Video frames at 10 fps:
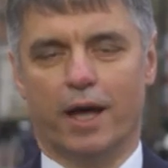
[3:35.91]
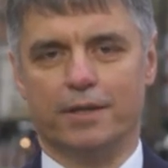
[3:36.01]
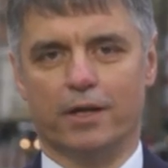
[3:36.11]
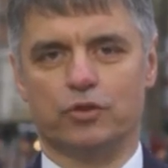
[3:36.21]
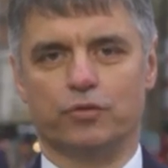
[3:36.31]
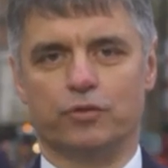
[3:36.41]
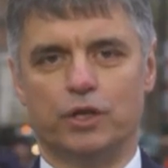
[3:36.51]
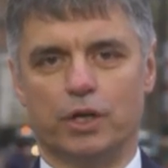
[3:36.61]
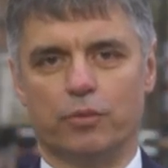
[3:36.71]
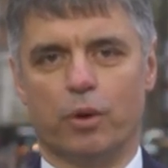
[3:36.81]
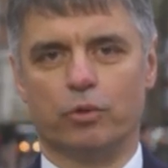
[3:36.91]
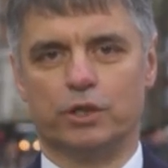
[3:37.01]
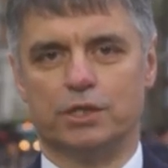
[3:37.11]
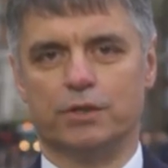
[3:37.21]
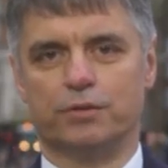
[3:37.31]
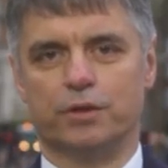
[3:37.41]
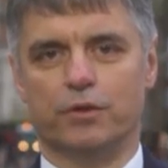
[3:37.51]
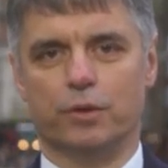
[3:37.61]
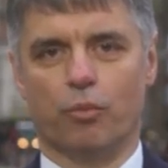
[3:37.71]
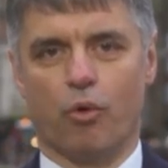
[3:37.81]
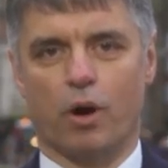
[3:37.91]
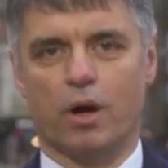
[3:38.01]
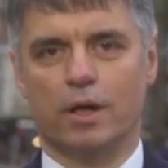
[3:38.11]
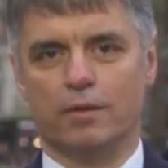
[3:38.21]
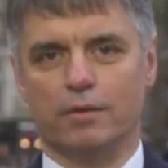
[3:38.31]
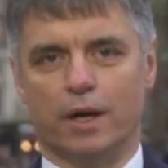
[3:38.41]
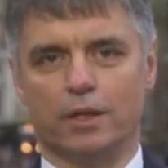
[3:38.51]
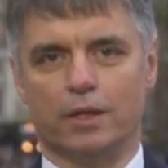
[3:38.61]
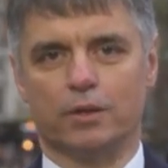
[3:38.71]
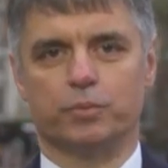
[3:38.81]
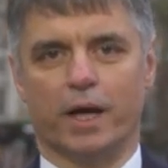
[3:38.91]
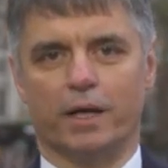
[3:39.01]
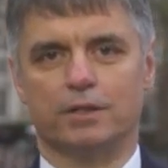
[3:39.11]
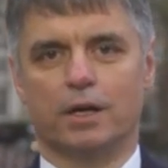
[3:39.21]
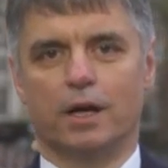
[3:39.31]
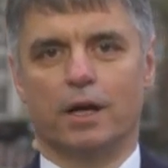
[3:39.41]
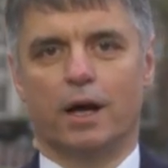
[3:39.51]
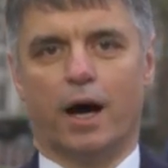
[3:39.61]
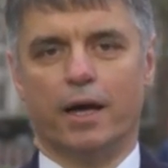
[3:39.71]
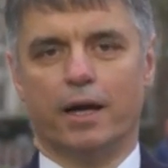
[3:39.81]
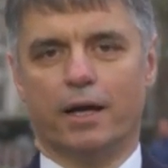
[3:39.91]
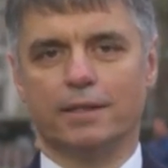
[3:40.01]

At the end of the year, we would receive even more than it was planned. I